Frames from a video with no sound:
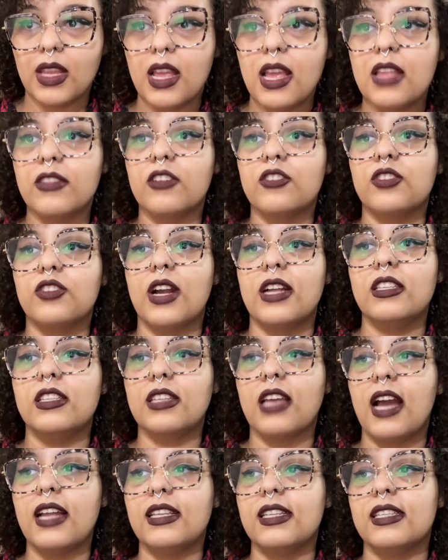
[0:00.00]
The Dred
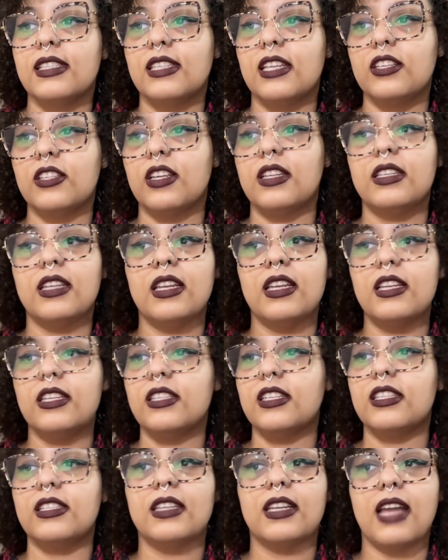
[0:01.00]
Scott decision didn't
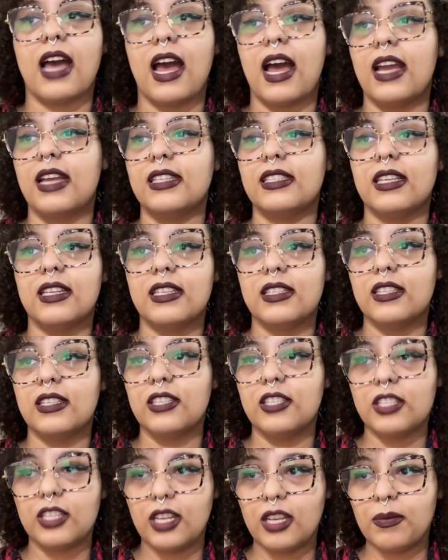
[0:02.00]
just deny
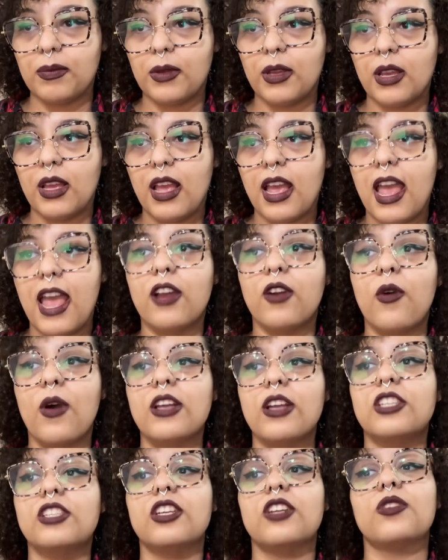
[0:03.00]
citizenship, it
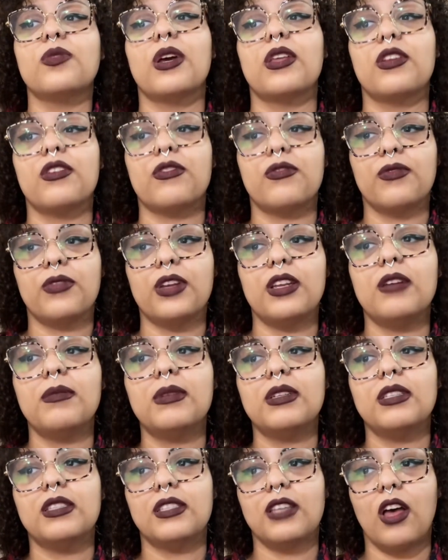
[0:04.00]
questioned whether freedom
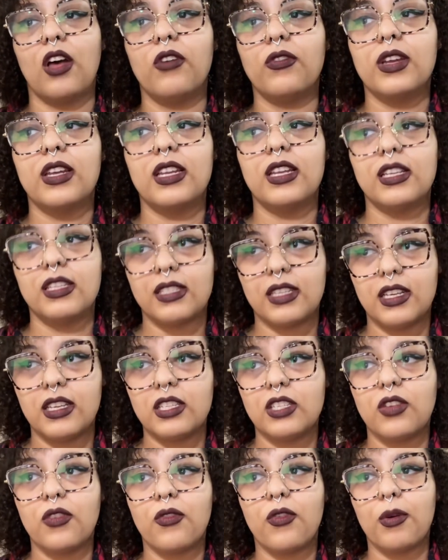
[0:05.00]
itself could
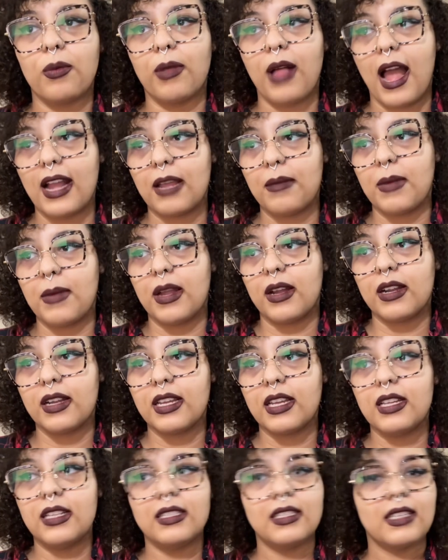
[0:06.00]
exist for Black
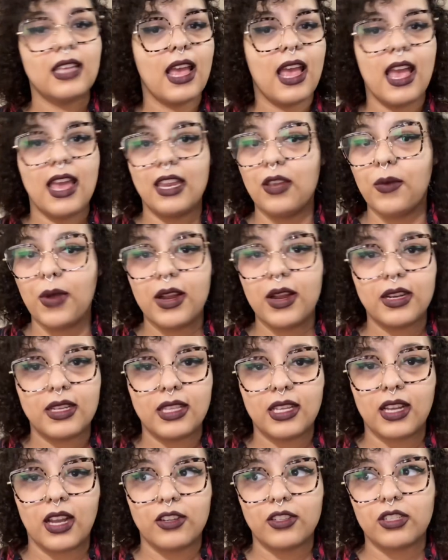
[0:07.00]
Americans anywhere in the
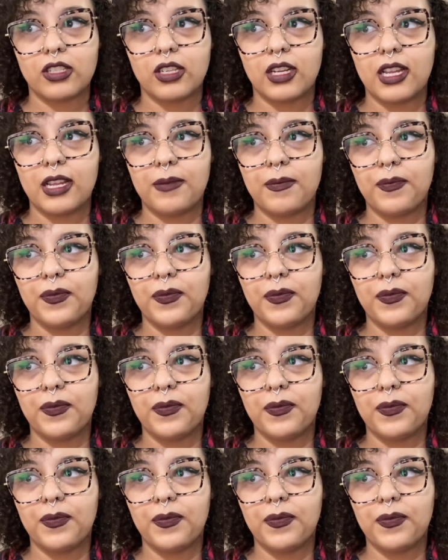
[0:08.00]
country.